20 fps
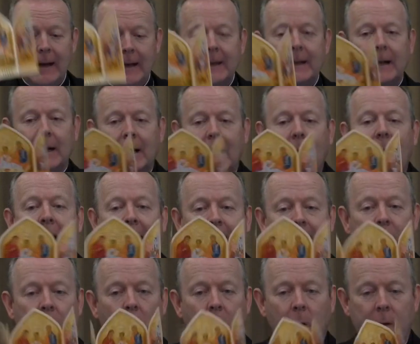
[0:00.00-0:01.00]
little
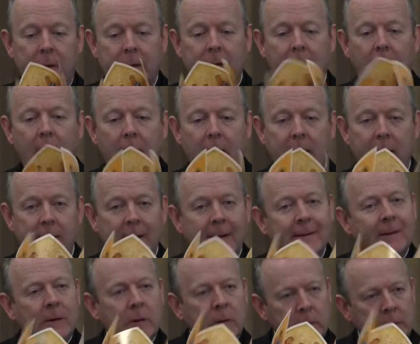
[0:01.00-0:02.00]
icon card
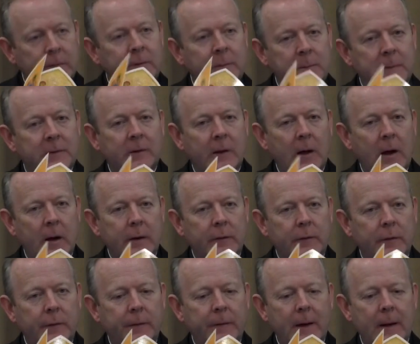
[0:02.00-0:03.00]
as a Christmas
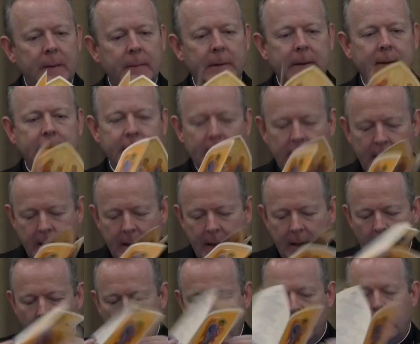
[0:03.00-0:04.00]
card to families.
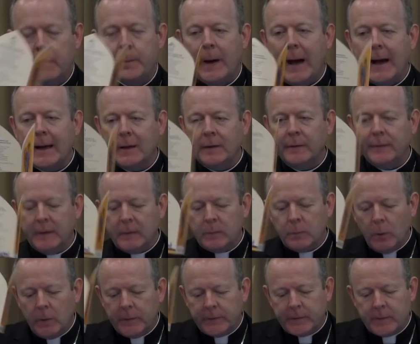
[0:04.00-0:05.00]
On the back of
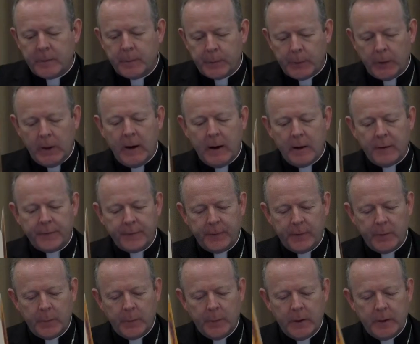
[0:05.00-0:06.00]
it was the prayer
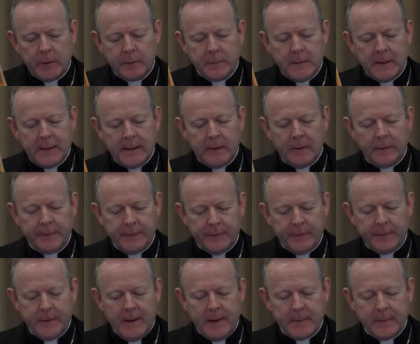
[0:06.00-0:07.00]
for the World Meeting of
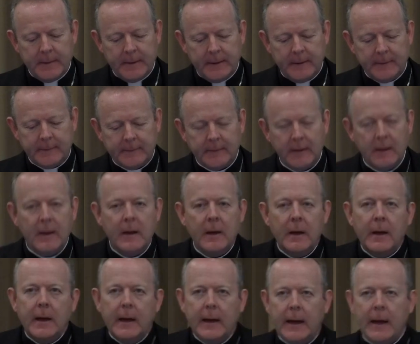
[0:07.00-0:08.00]
the Families.
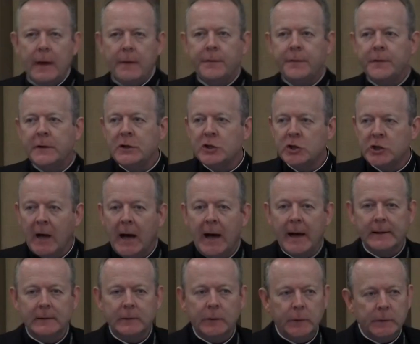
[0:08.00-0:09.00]
Every
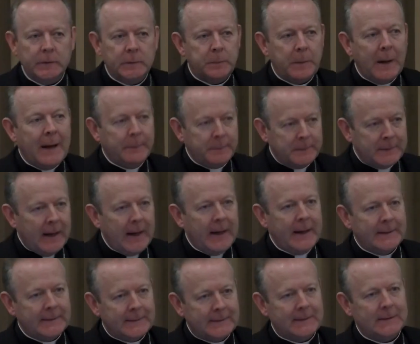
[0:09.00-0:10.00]
child who's
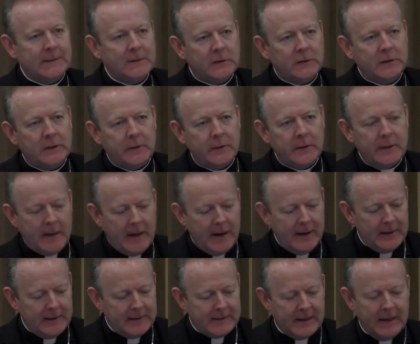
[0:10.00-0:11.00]
baptized this year in
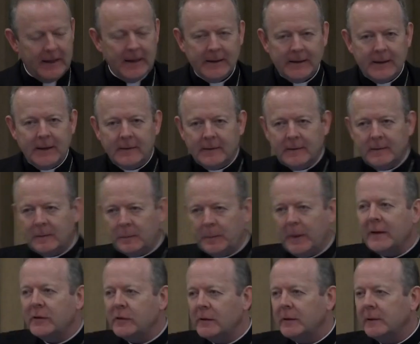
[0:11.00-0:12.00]
Ireland gets a
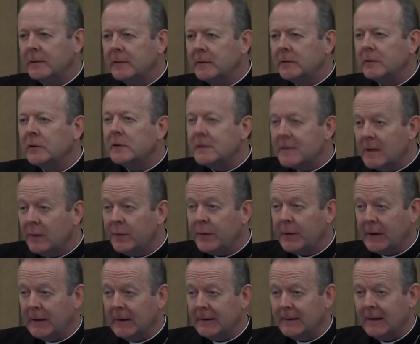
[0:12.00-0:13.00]
special
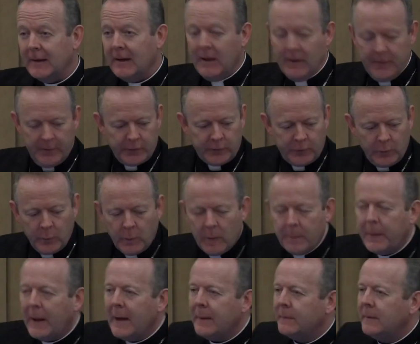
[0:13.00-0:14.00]
certificate that you were
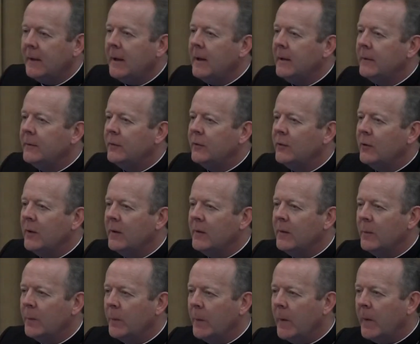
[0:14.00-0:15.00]
baptized
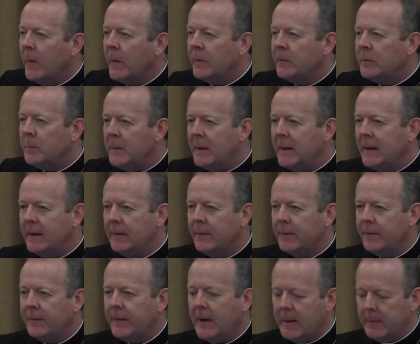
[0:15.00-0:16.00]
during the World Meeting of
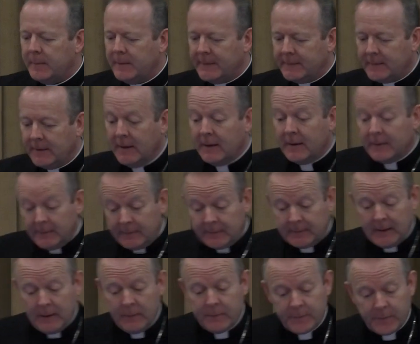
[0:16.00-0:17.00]
the Families. The
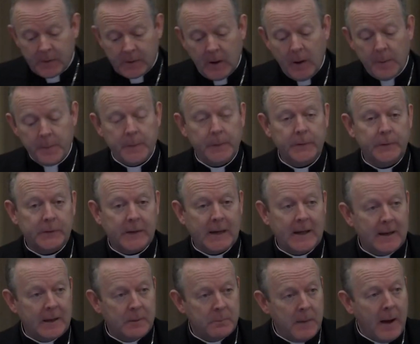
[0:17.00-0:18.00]
same for couples
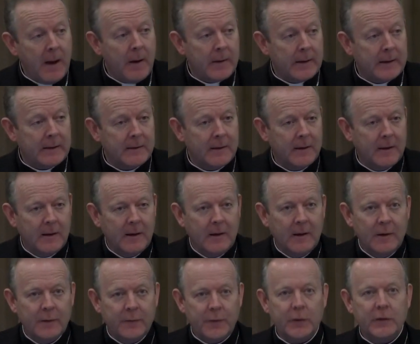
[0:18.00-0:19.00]
getting married.
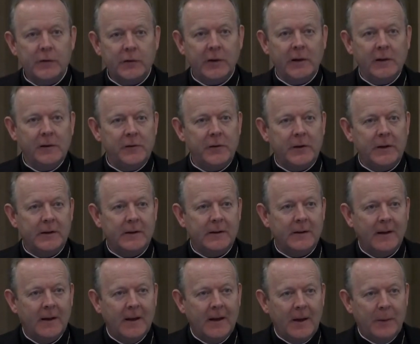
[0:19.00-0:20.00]
For
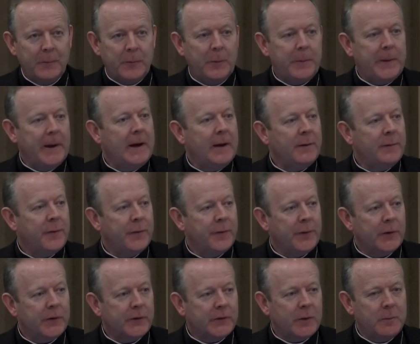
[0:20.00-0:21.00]
children preparing for
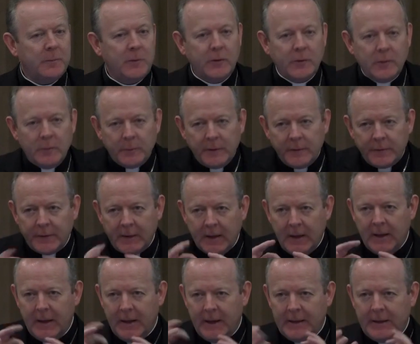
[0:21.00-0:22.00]
First Communion, we've a
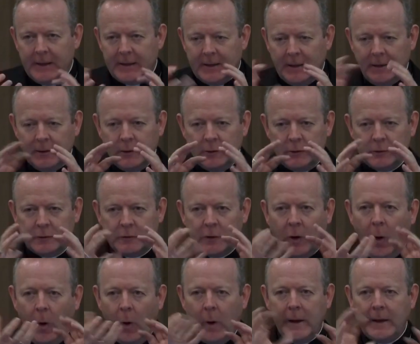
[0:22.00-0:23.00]
little
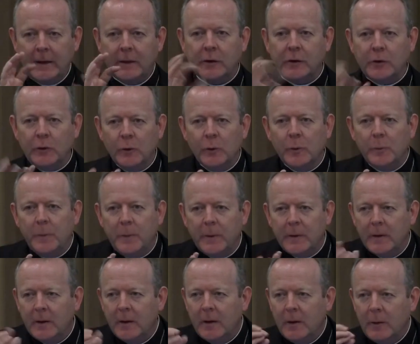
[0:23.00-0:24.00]
toy
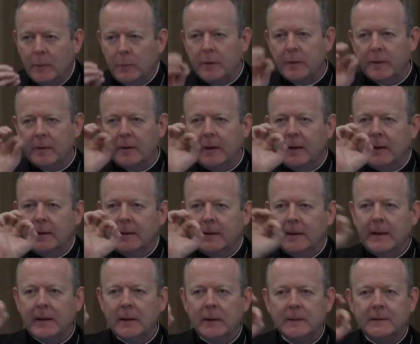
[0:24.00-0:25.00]
cube with
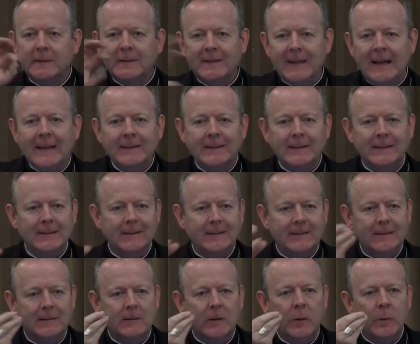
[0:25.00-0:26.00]
little
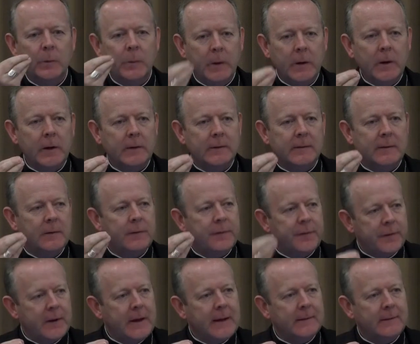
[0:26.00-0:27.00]
sentences or words and
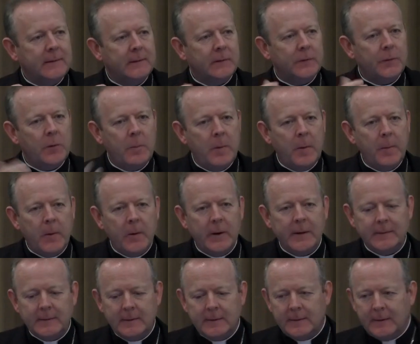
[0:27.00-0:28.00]
phrases from
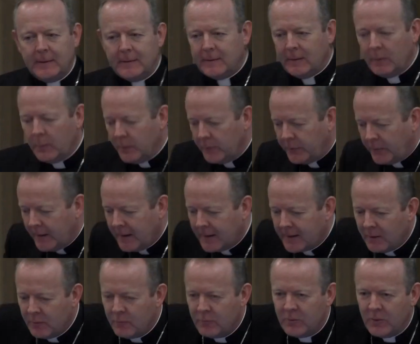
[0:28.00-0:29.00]
Amoris Laetitia which they can